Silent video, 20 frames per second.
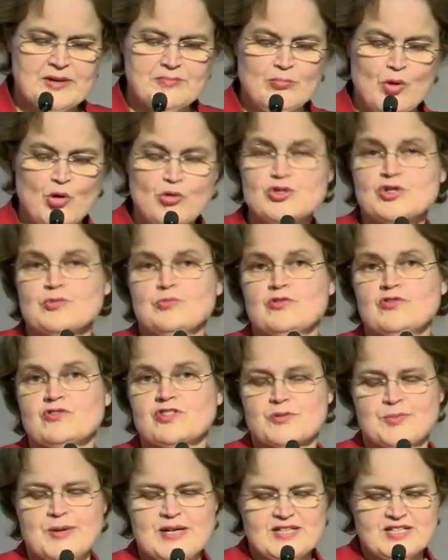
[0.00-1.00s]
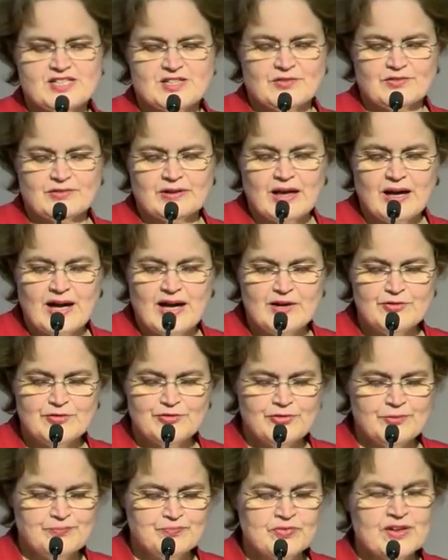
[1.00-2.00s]
in multiple spheres of
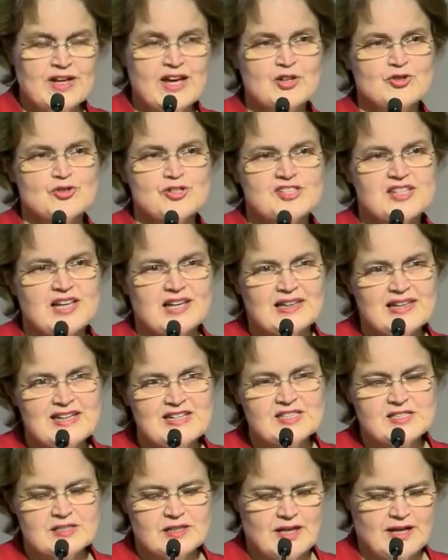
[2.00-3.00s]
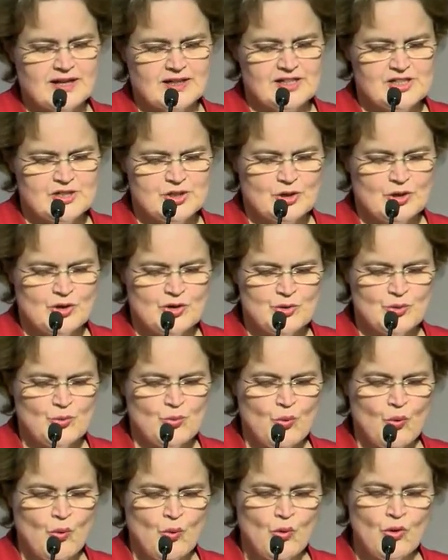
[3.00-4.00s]
life, countries are less likely to go to
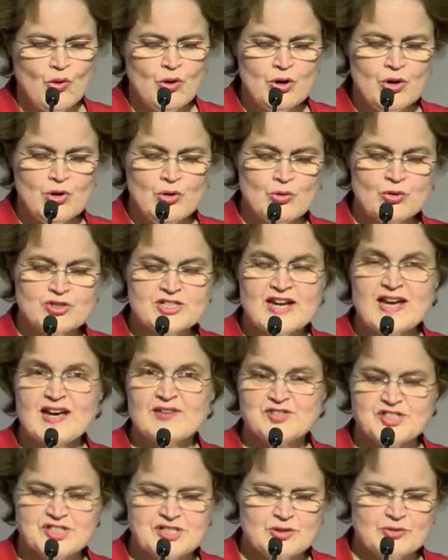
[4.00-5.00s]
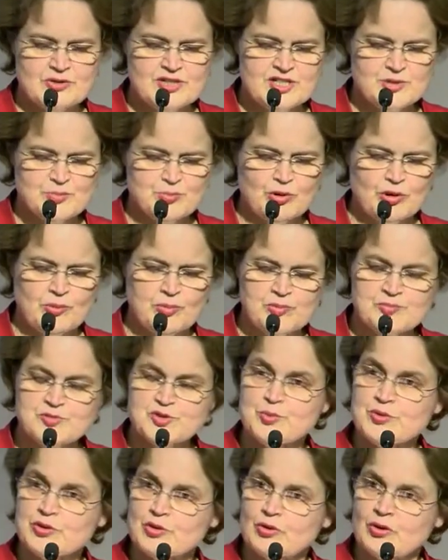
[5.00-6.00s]
war or to have serious
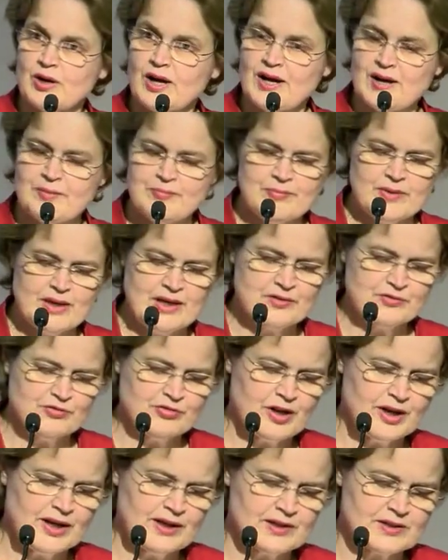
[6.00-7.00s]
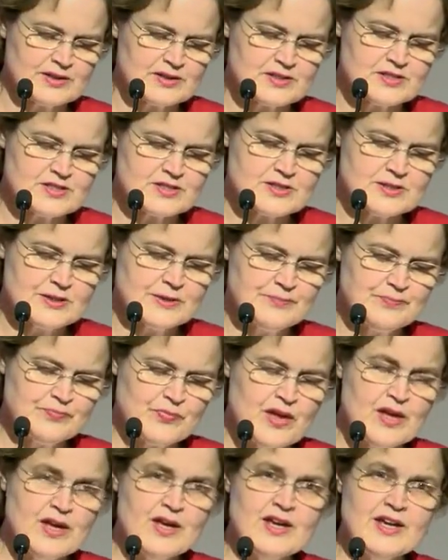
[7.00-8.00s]
problems with crime and violence.
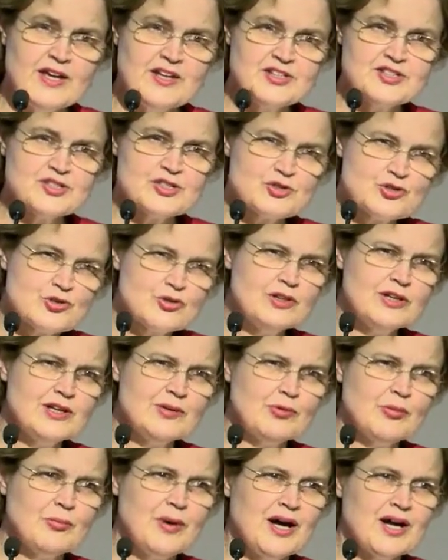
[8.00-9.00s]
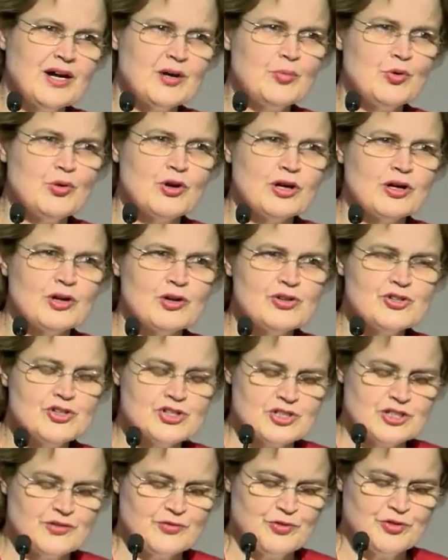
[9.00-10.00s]
It is a truly remarkable
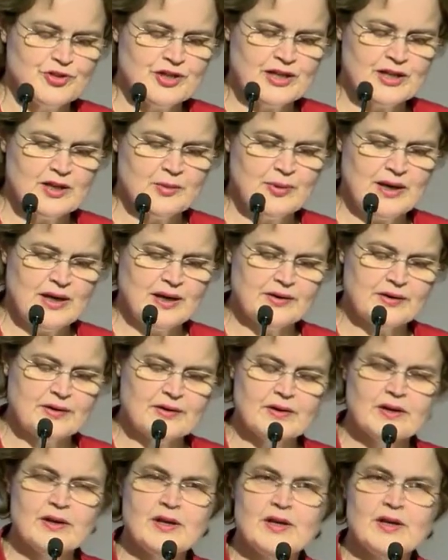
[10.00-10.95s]
conclusion if you think about it.